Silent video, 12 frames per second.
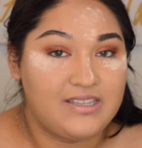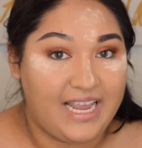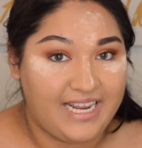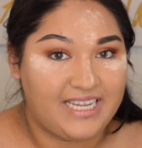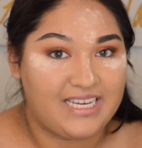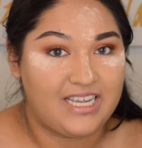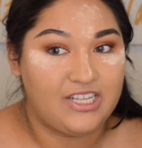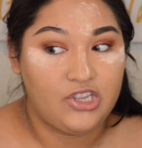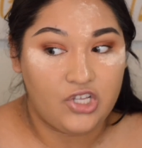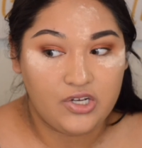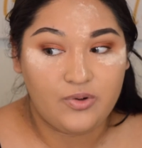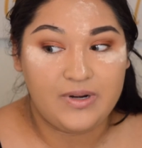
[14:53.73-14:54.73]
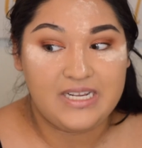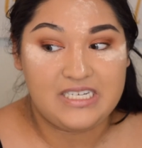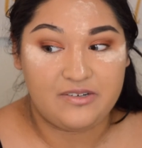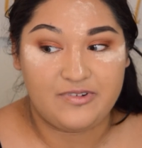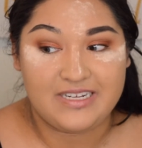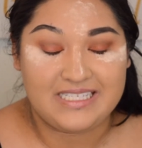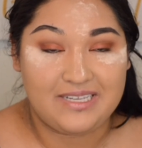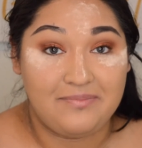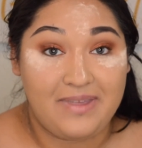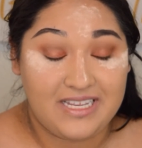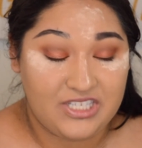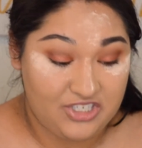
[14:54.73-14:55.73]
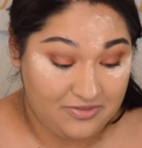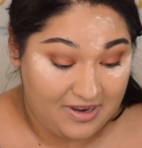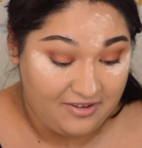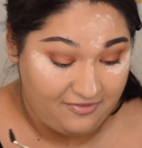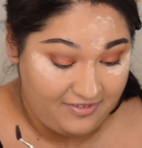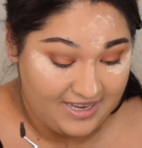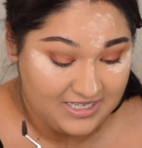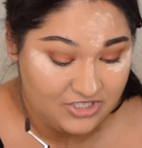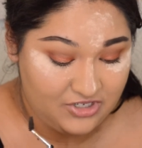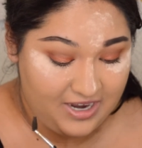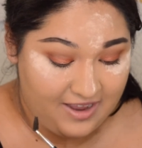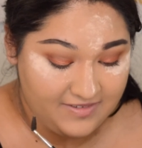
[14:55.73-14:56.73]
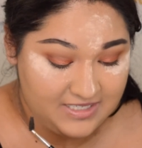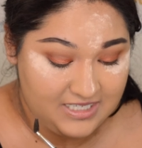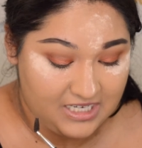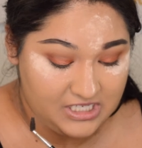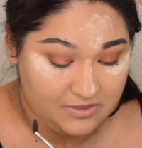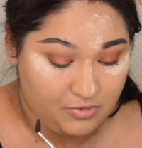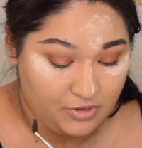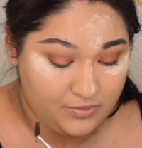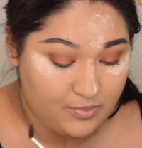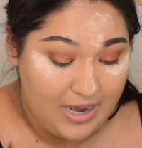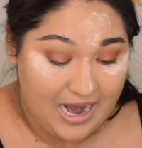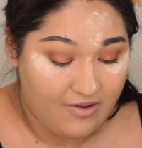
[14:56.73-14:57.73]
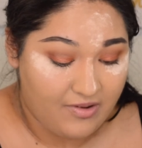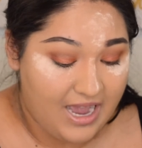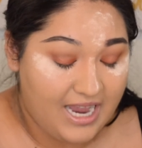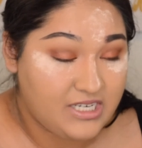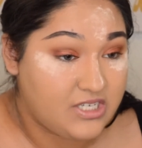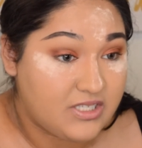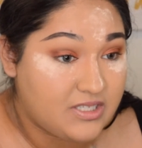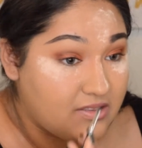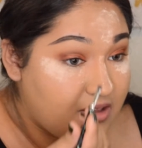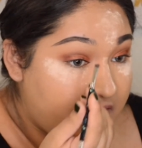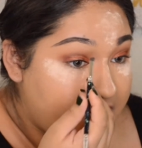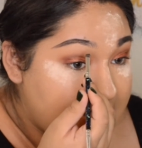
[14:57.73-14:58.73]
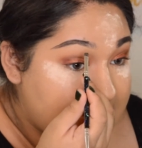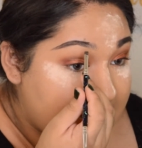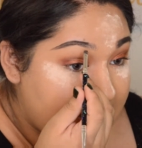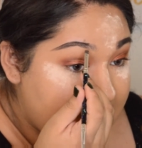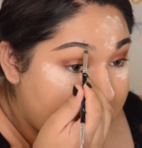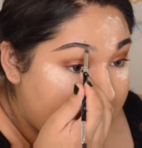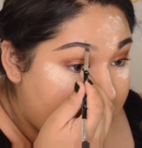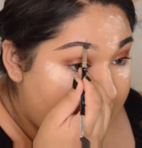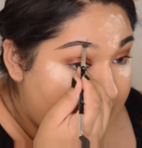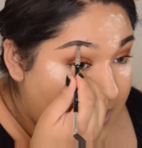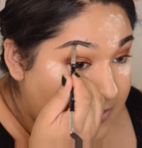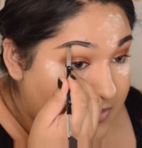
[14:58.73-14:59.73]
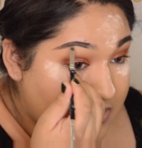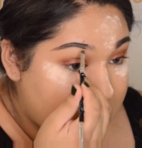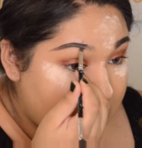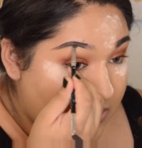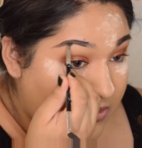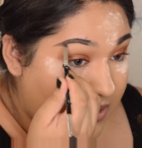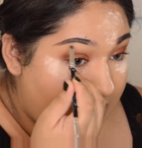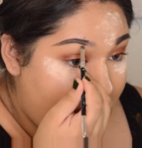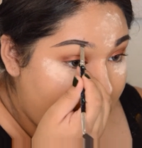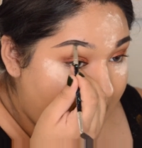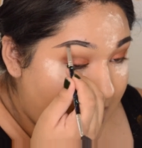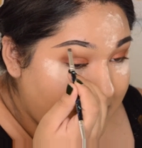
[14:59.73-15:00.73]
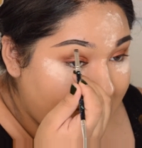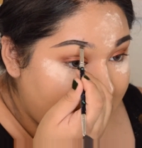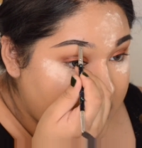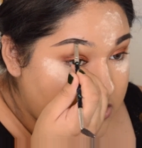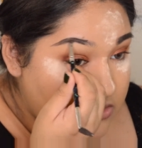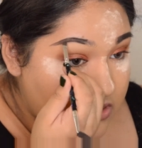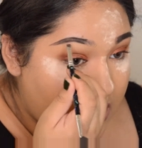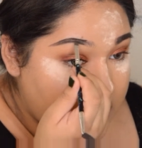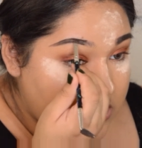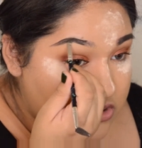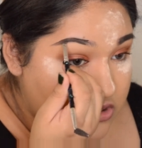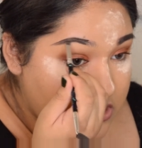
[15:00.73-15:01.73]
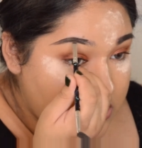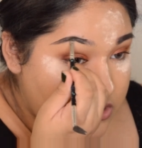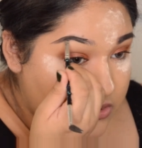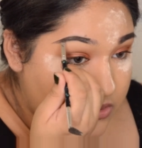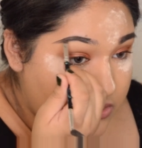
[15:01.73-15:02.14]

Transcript: Like, look what a difference it makes to my face to have such a bold brow. I just love it. So I mean, I usually do